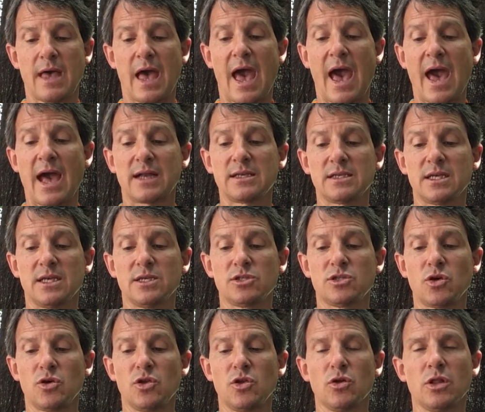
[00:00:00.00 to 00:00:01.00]
Act as
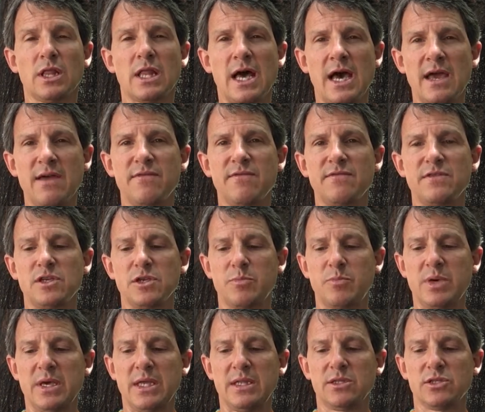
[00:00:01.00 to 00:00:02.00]
though your life
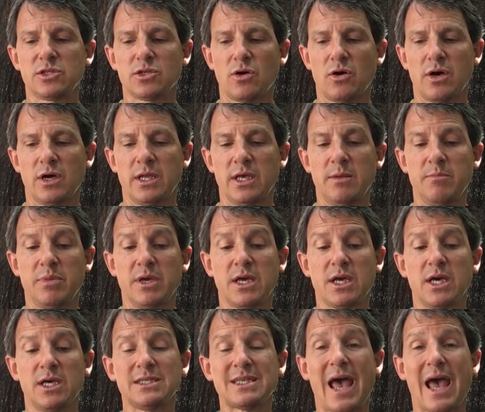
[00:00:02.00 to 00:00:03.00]
depends on it,
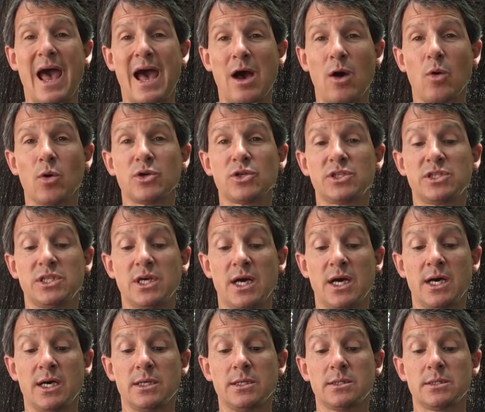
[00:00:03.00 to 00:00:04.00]
because ours
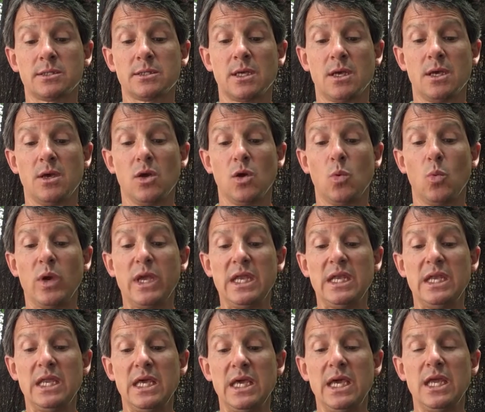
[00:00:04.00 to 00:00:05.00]
does. We
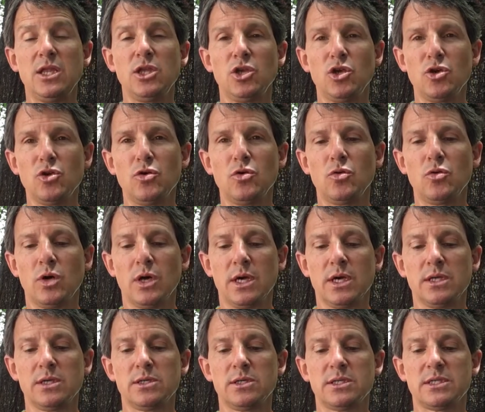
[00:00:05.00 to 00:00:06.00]
need you
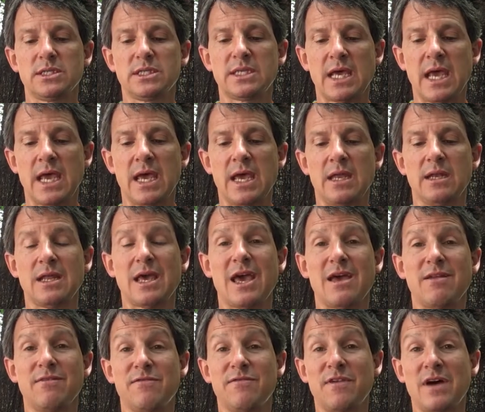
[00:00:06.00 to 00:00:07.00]
to stand
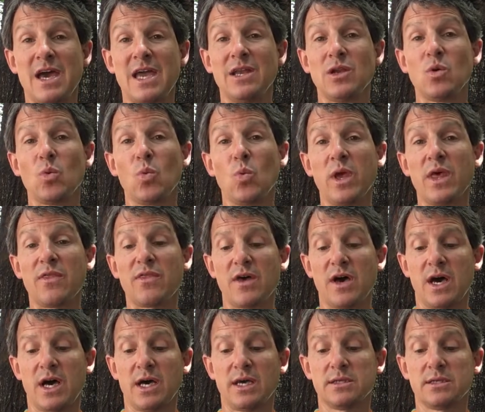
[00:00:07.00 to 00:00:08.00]
and fight with
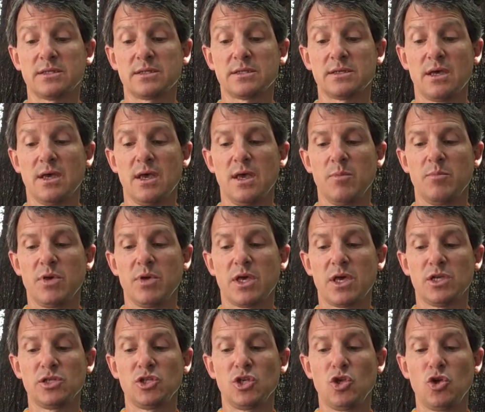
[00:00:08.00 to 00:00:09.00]
us,
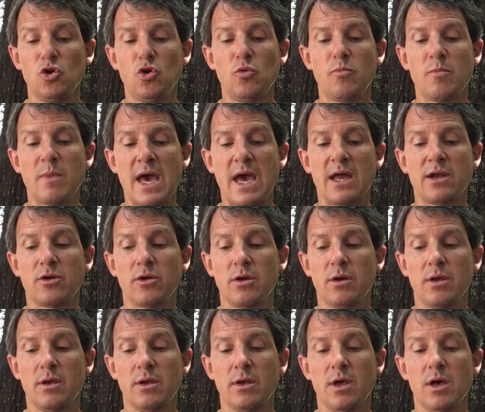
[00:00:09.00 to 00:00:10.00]
because you
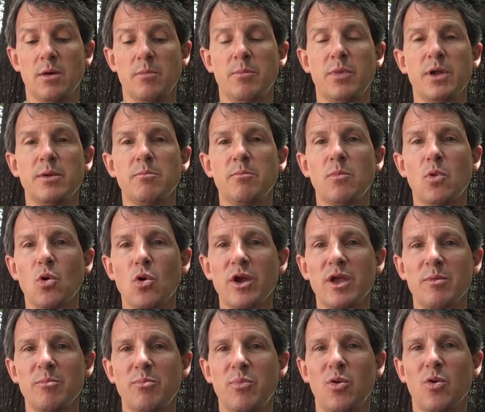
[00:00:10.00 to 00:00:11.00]
matter, but more
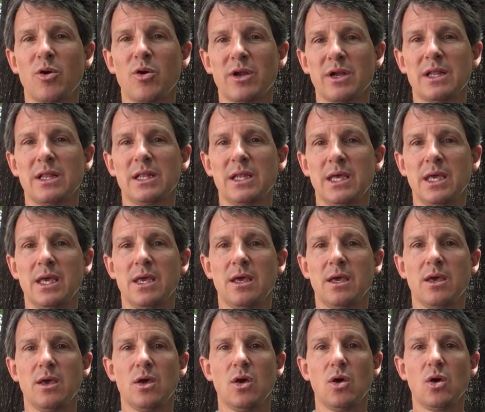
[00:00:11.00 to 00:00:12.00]
importantly,
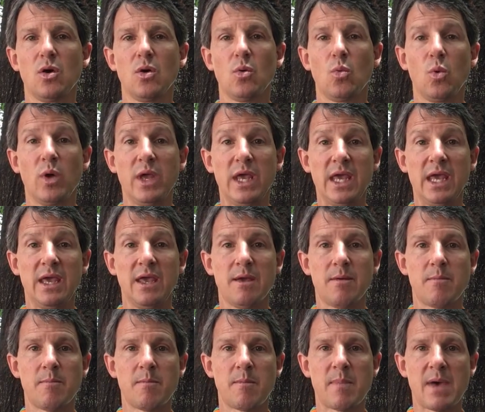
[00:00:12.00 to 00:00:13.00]
we
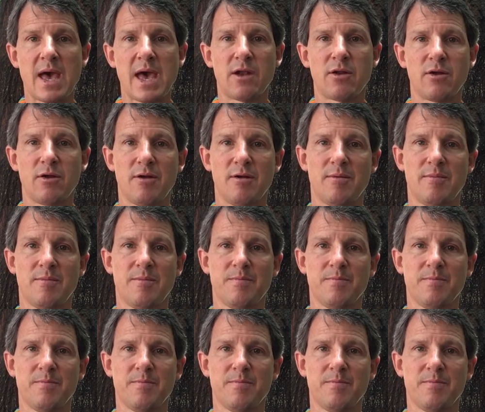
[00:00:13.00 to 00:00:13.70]
matter.